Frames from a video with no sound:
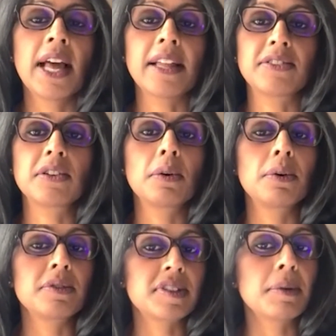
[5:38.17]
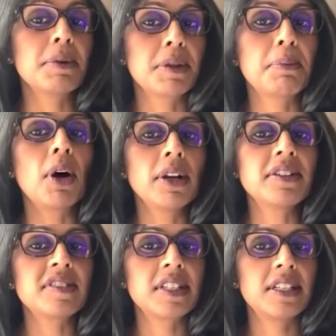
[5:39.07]
And so some of the
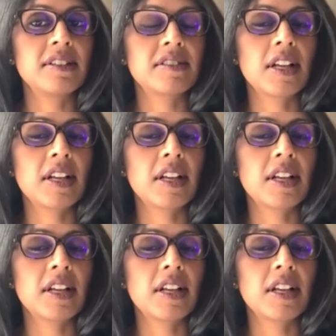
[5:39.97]
policies